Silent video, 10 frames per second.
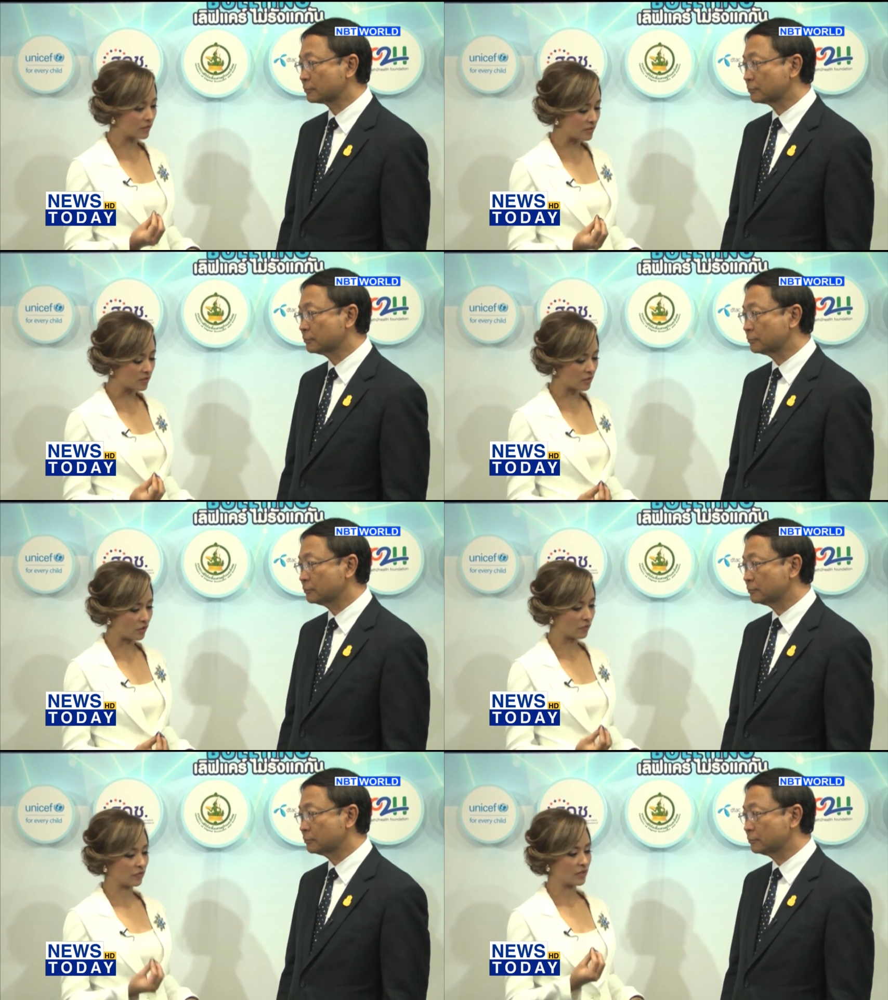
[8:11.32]
Speaker 1: prevalence
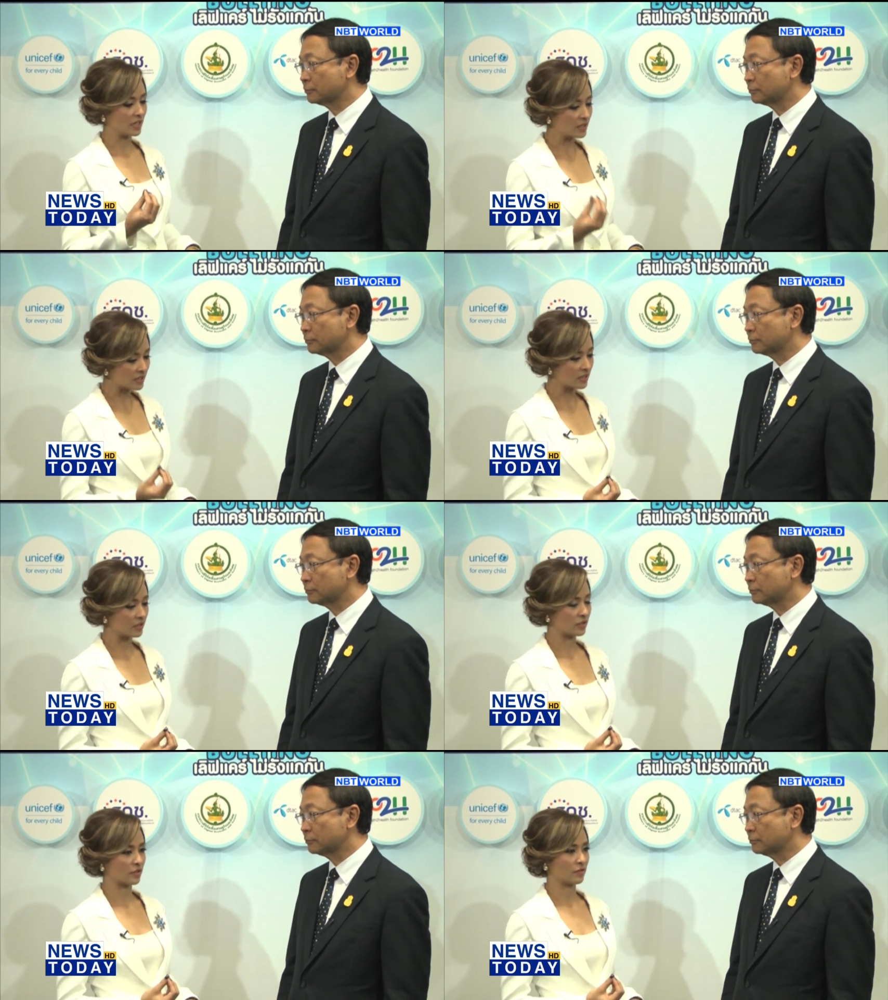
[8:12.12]
of the
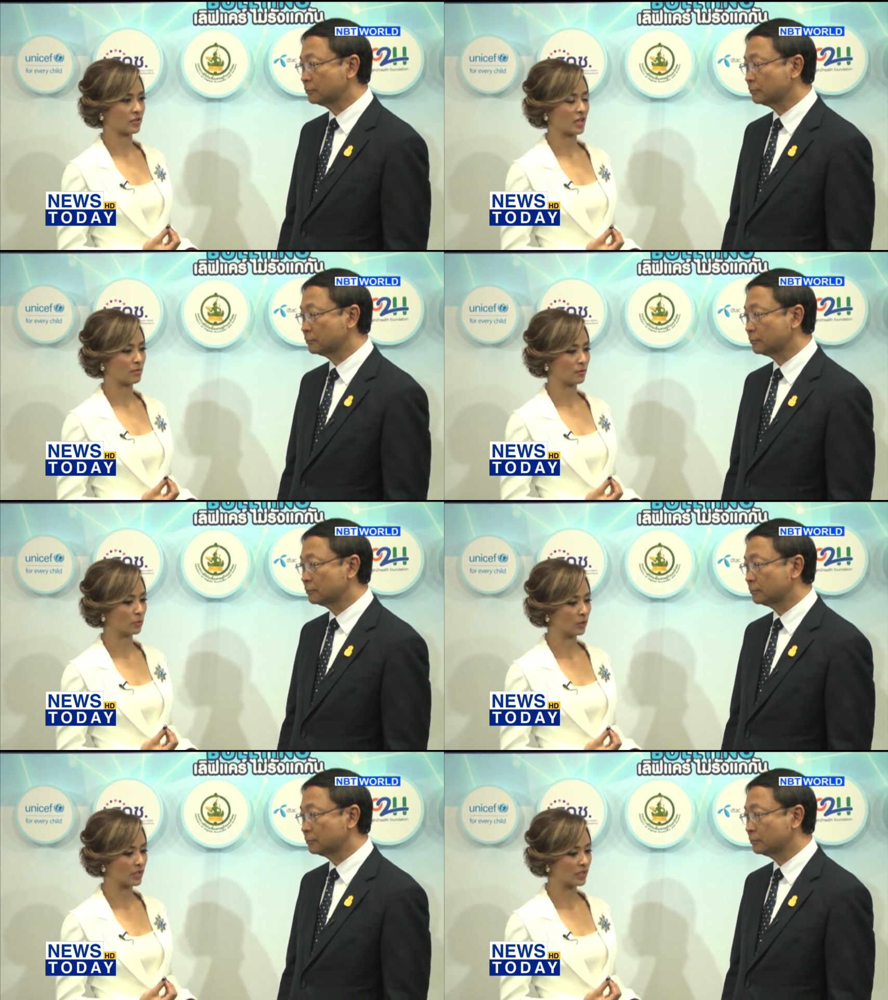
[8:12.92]
incidence of cyberbullying.